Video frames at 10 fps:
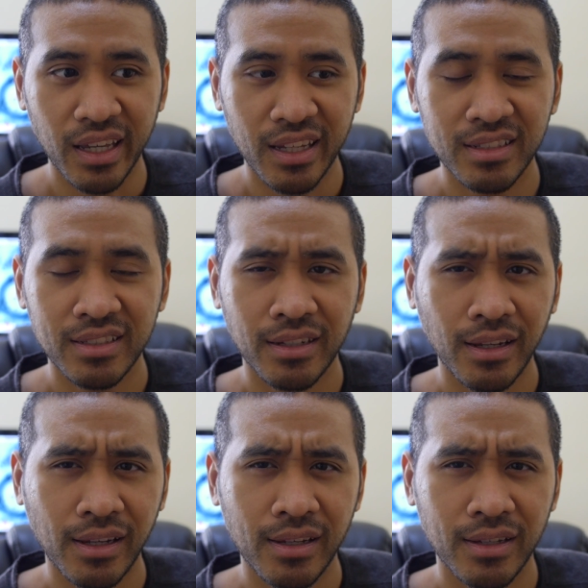And
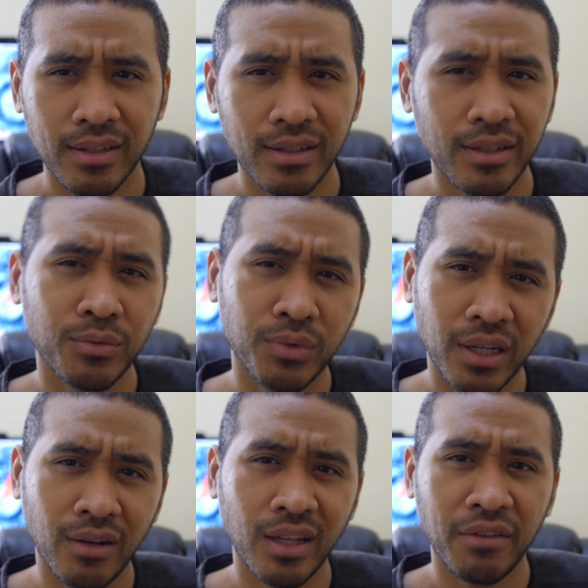
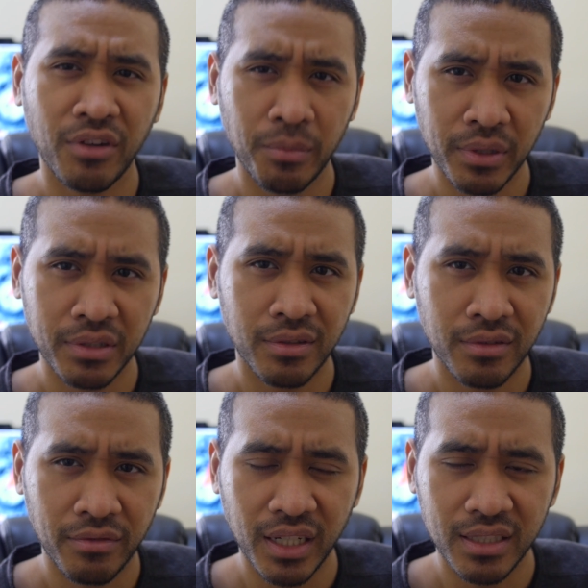we all have our
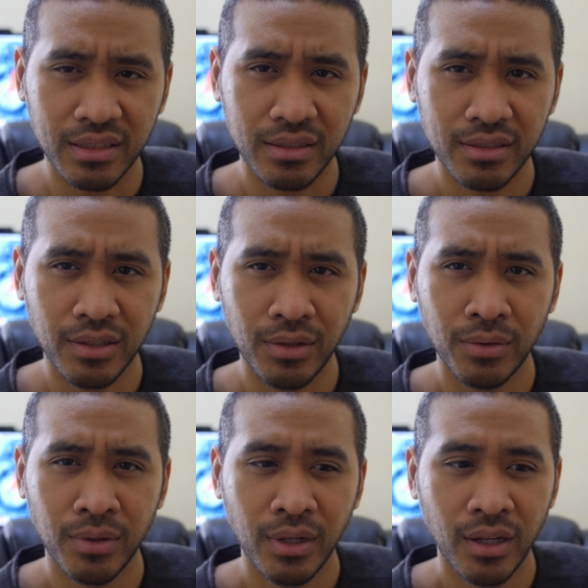personal devices.
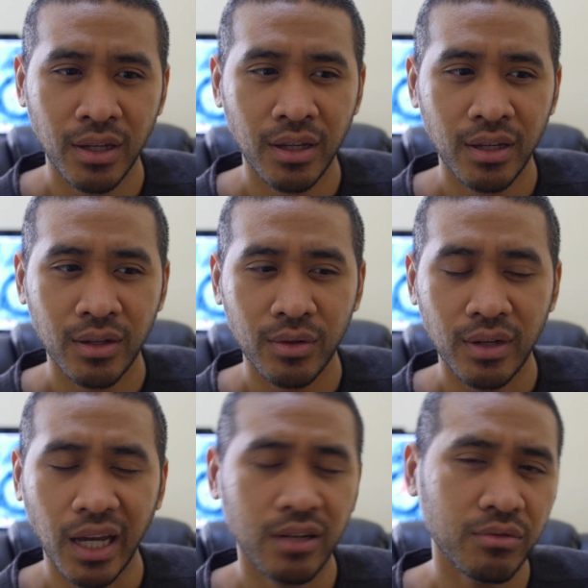So
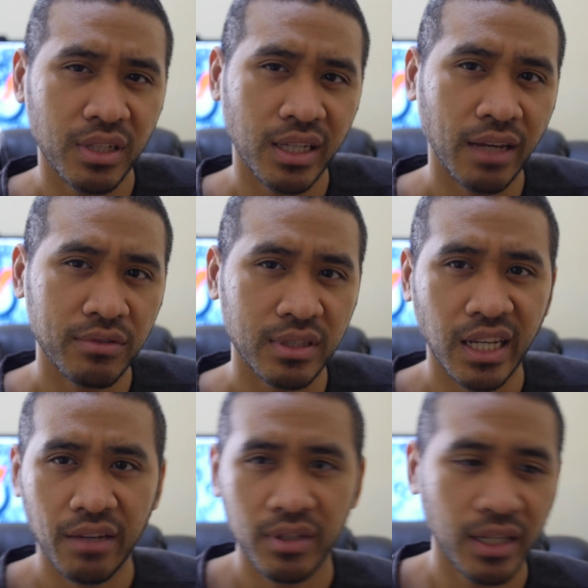I don't really have to
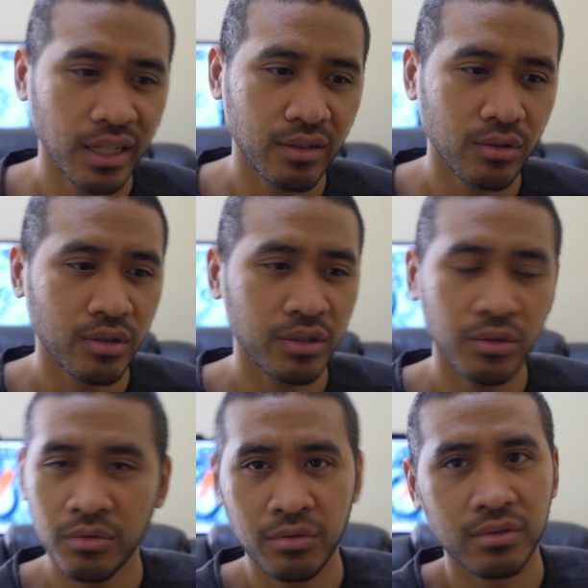navigate or
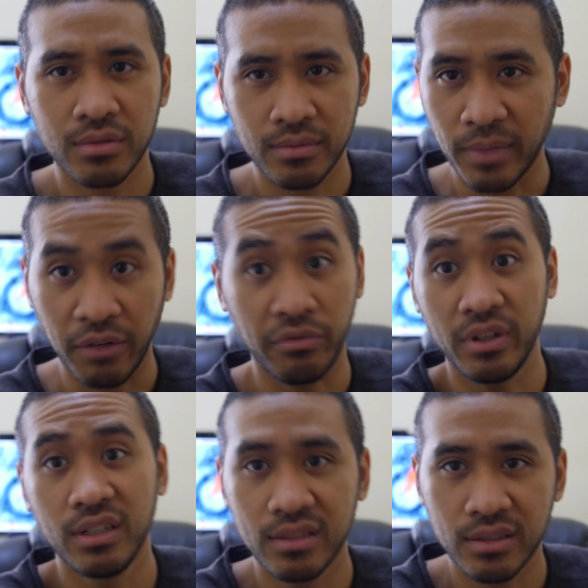use my
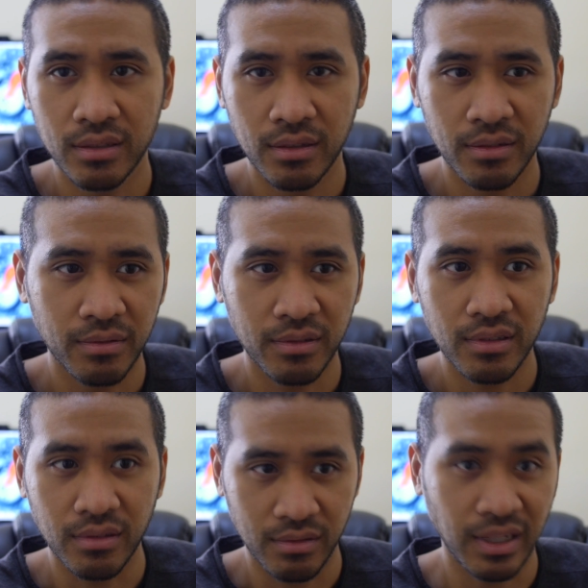friend's
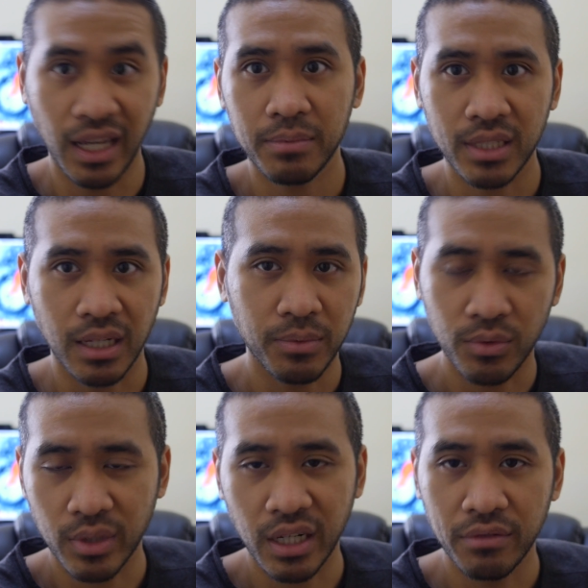laptop
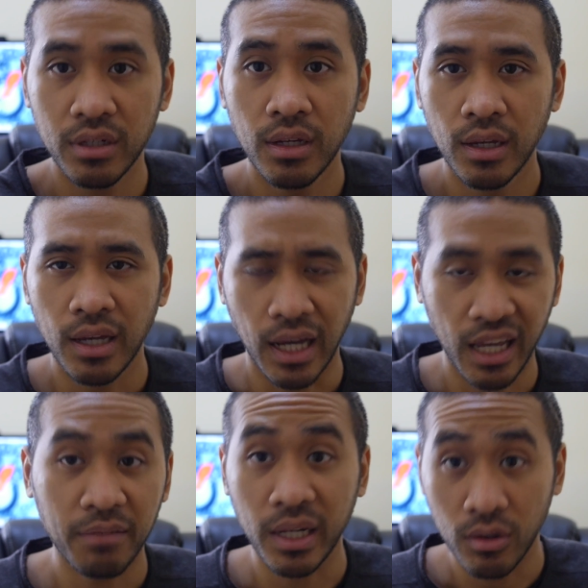or whatever.
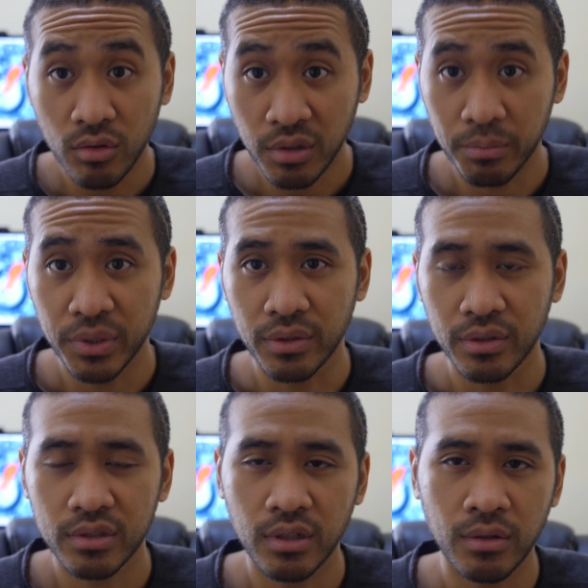I have my own
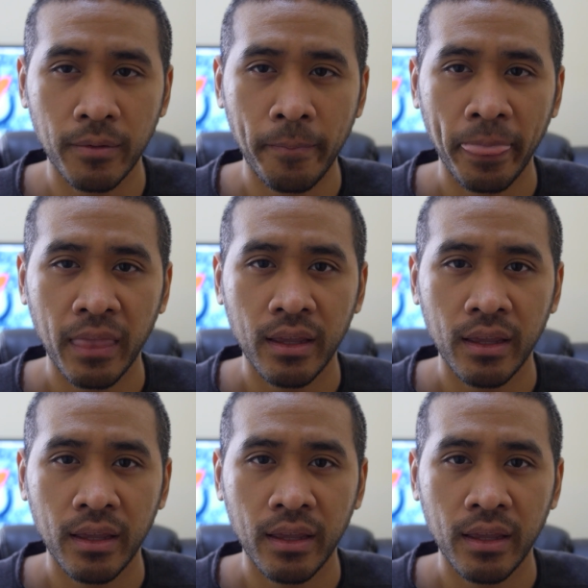computer. So